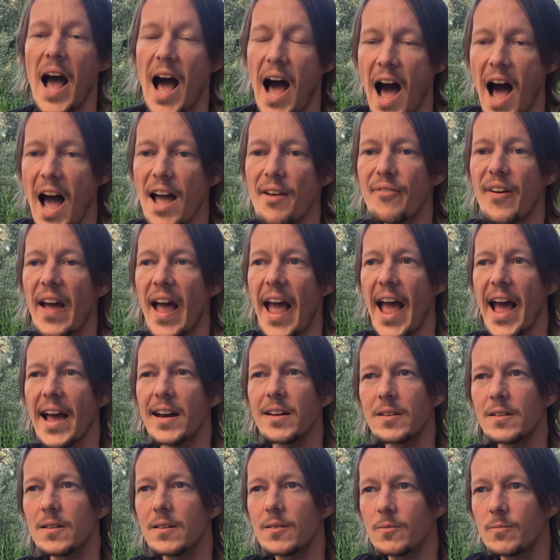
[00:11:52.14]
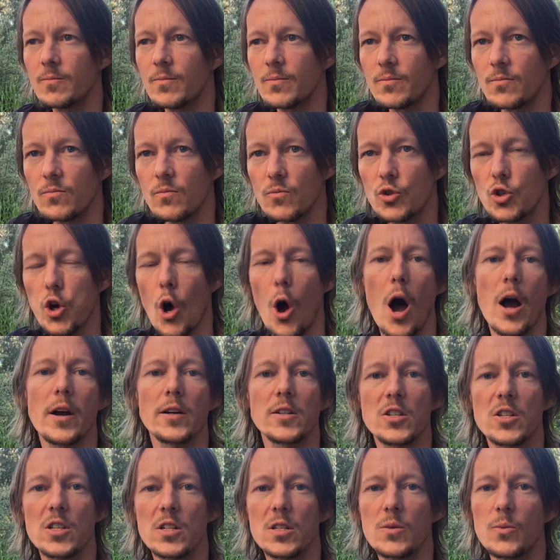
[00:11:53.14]
I've had
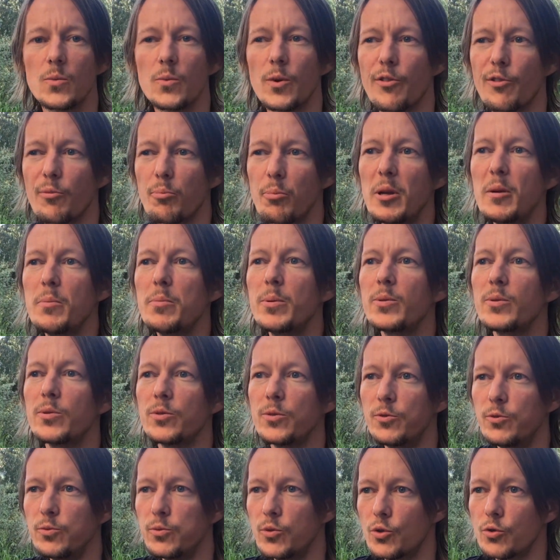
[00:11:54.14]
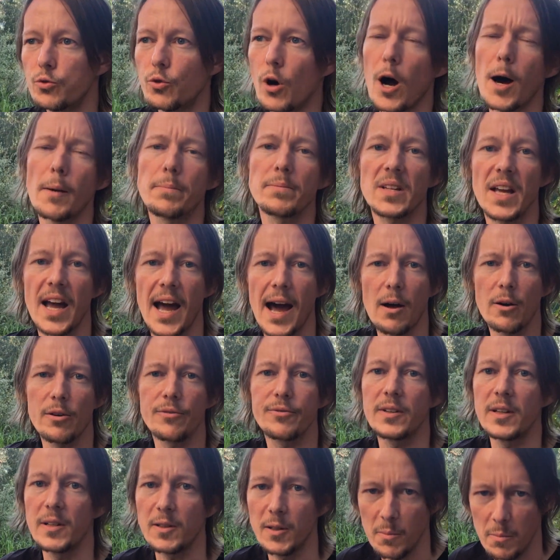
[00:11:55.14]
talks with people who dropped out of
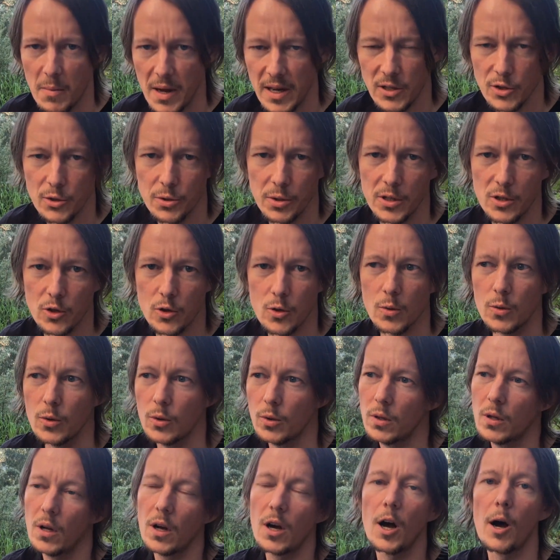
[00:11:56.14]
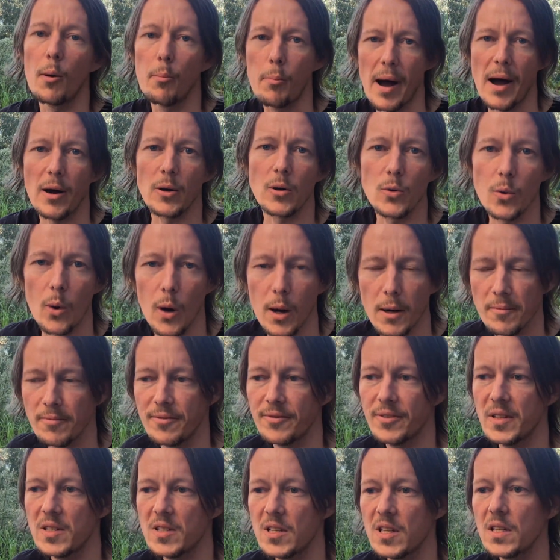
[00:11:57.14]
elementary school about quantum
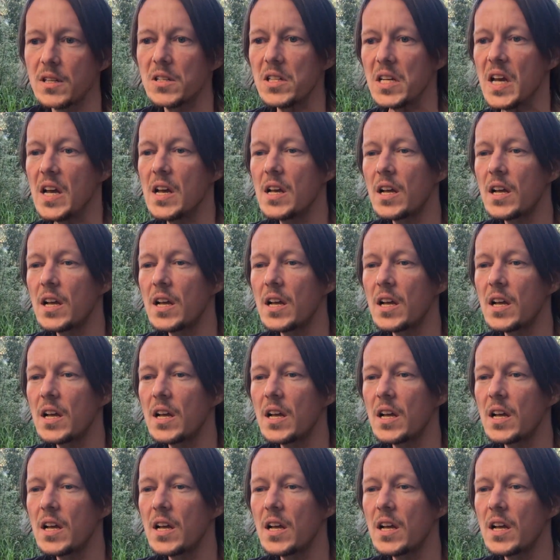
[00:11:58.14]
physics.